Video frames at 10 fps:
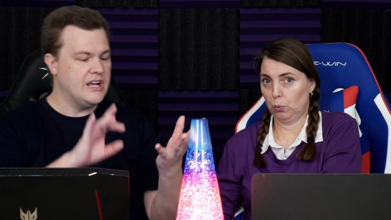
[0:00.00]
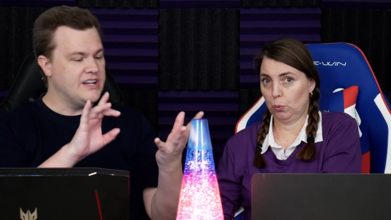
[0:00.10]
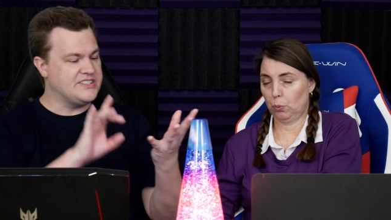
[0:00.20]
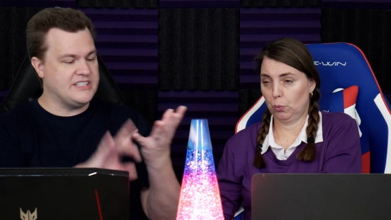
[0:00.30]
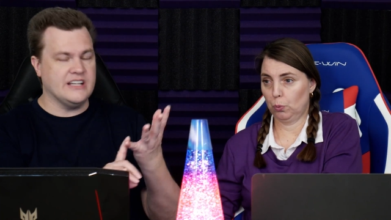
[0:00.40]

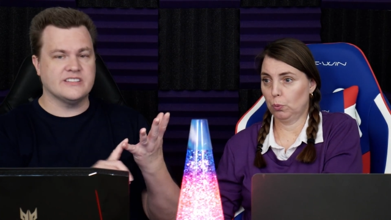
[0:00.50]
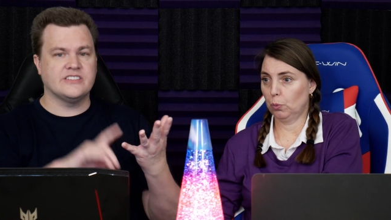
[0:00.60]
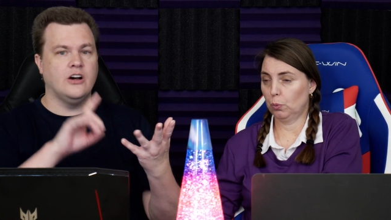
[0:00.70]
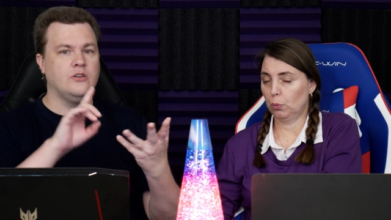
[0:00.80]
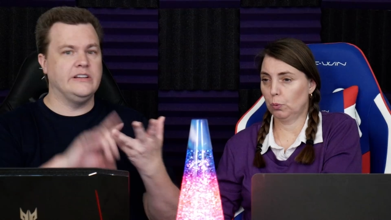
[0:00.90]
Speaker 1: C S
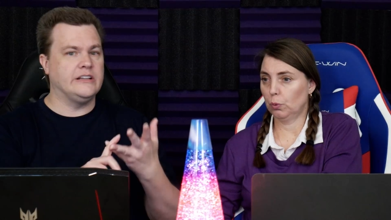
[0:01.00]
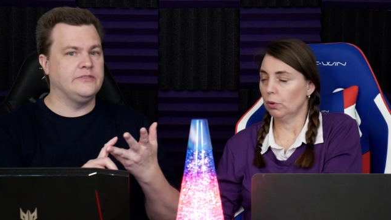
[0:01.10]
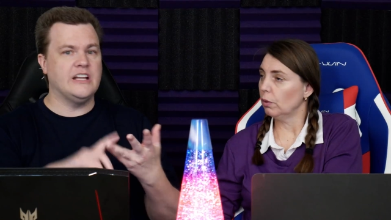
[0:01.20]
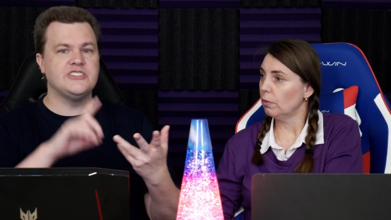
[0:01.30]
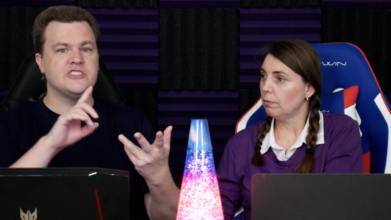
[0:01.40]
G O, League of
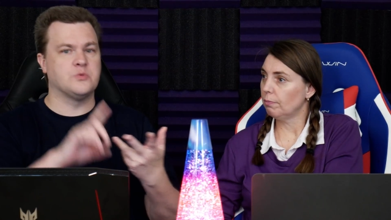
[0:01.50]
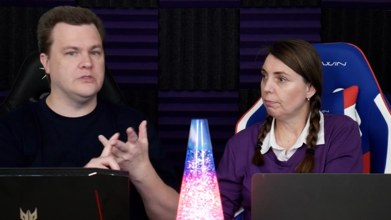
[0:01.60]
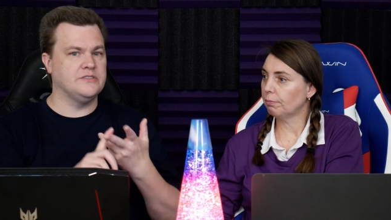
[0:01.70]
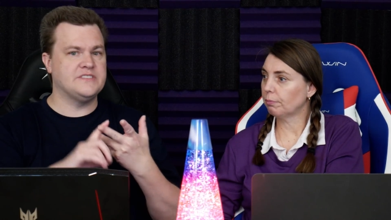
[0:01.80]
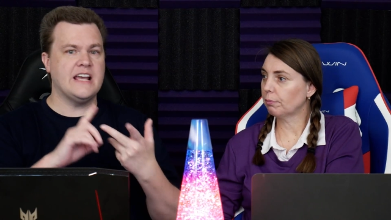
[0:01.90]
Legends,
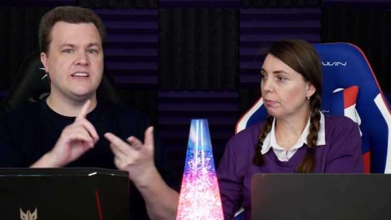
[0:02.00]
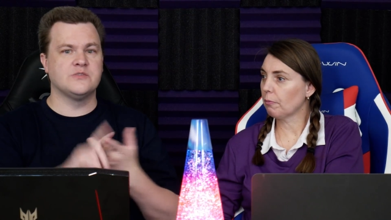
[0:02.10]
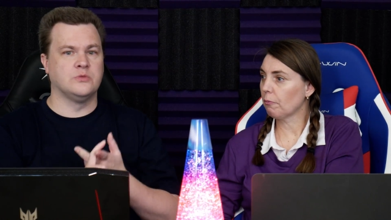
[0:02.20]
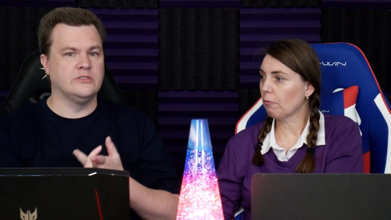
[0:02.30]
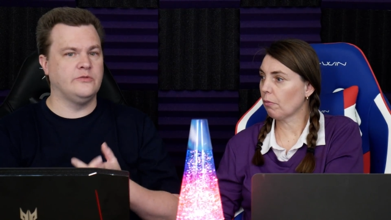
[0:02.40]
World of
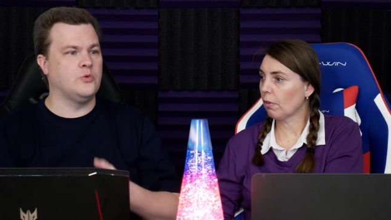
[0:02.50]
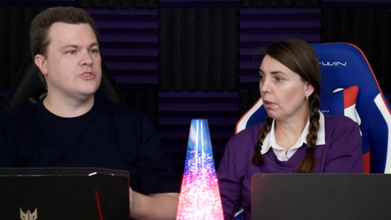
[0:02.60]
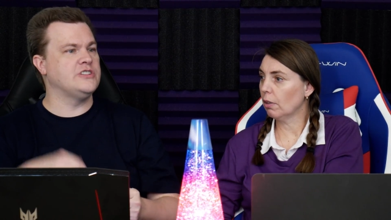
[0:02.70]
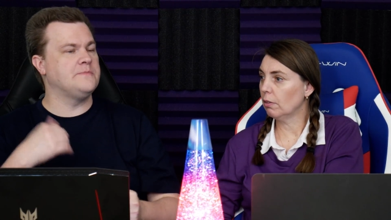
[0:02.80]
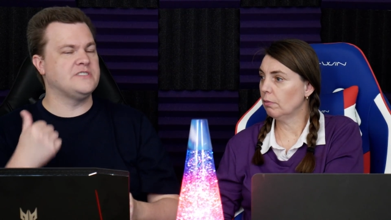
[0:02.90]
Tanks, World of
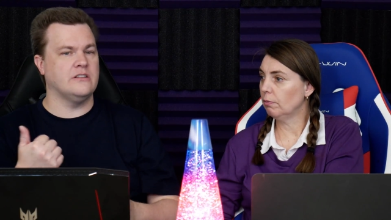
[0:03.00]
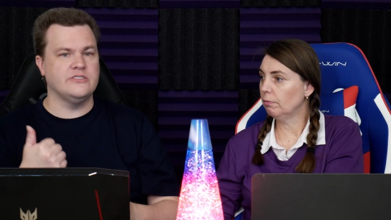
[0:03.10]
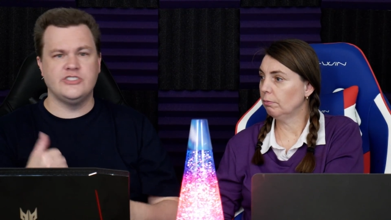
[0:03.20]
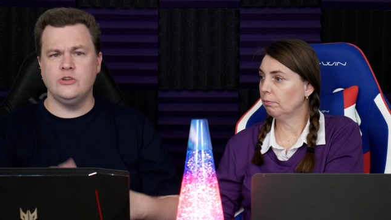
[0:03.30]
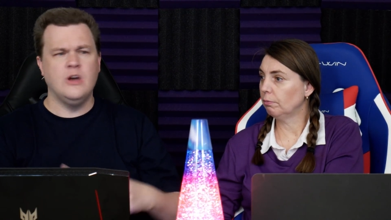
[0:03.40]
Warships,
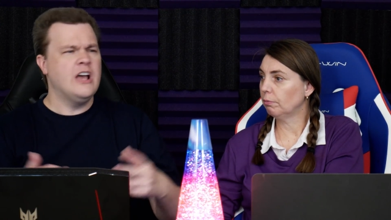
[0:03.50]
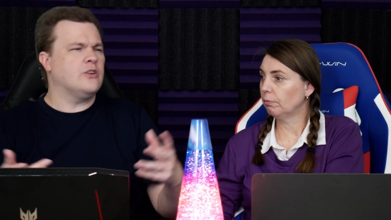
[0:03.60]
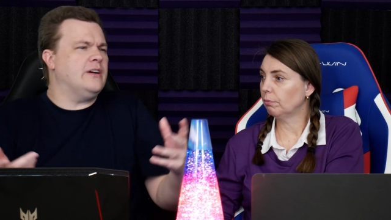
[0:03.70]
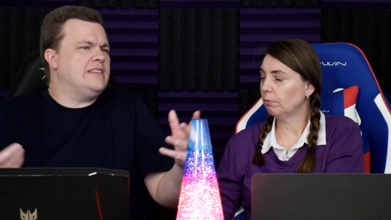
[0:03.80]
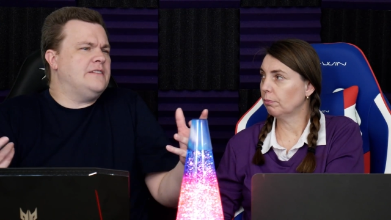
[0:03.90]
Dota two,
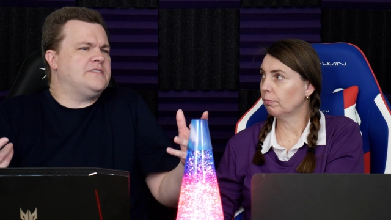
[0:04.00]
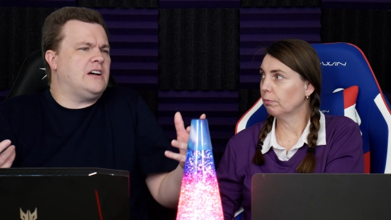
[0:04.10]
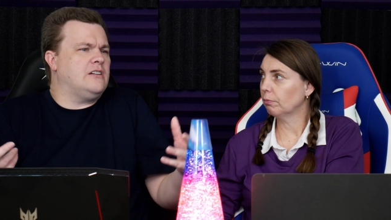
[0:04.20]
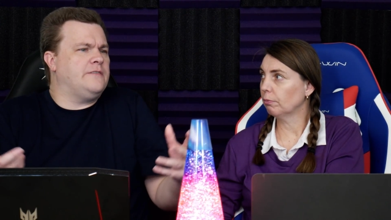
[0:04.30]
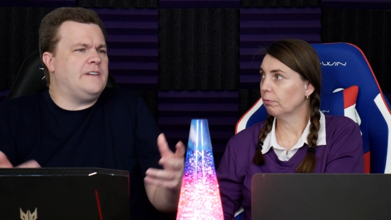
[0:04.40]
Grand Theft
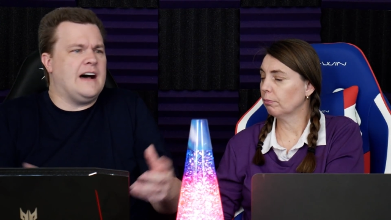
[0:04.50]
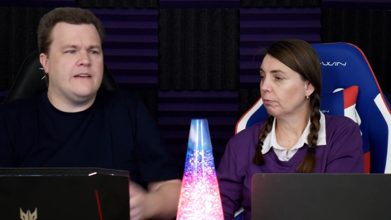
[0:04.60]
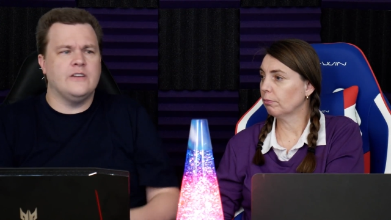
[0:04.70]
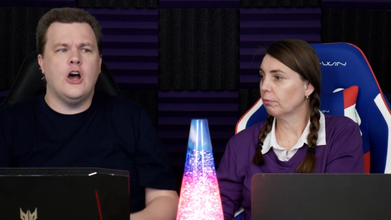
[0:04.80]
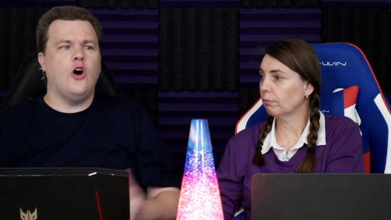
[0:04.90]
Auto
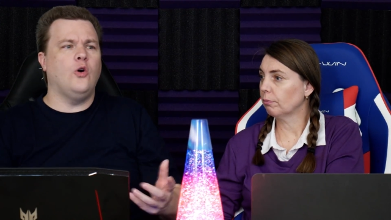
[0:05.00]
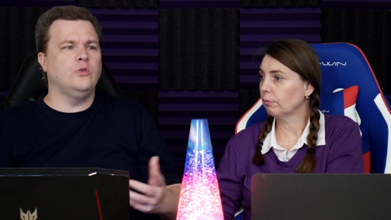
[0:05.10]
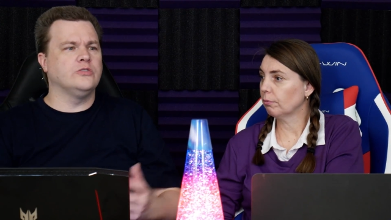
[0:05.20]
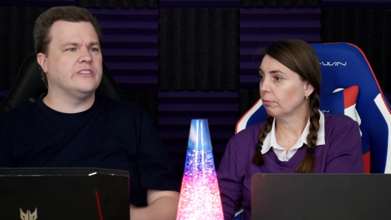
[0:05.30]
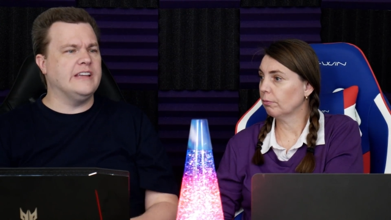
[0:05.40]
five,
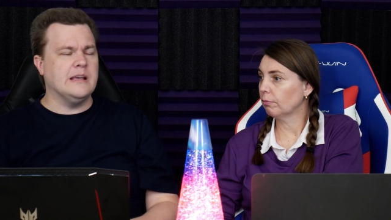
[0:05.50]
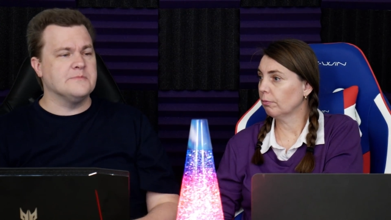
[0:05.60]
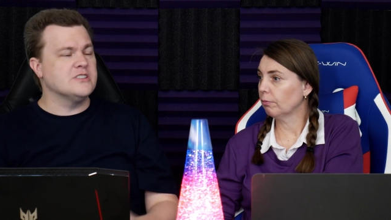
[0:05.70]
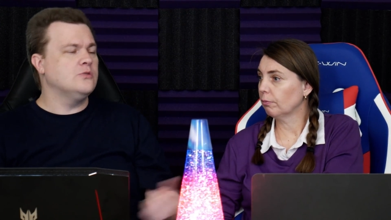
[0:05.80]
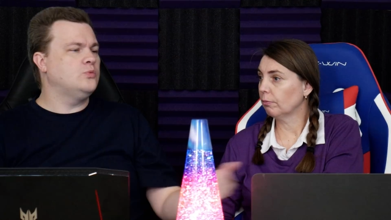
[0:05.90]
older
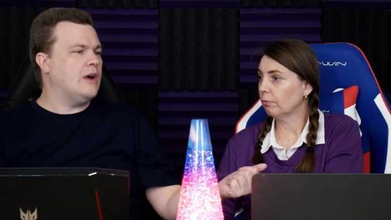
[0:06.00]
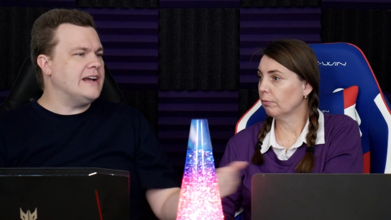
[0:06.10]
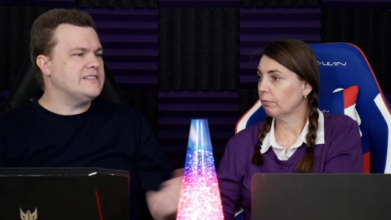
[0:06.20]
games, Rise